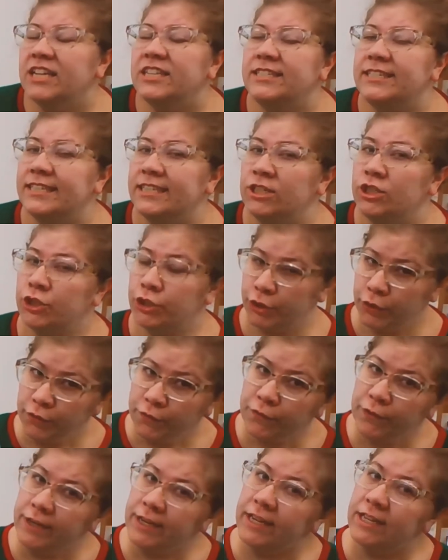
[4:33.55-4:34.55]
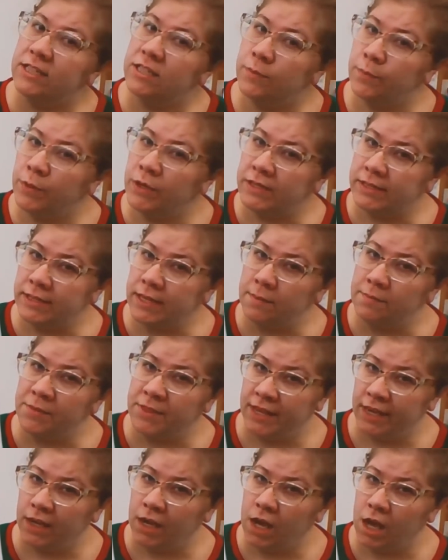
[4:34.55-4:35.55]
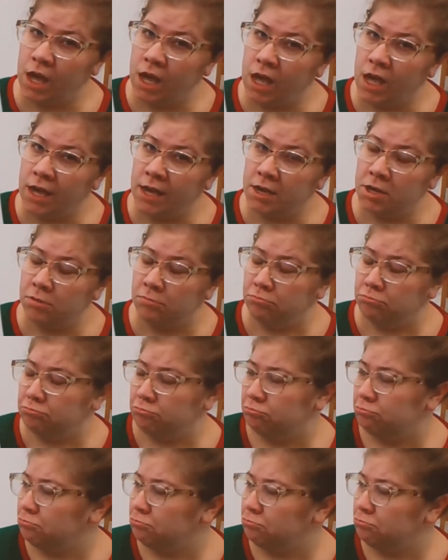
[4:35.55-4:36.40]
Did you forget to put something on?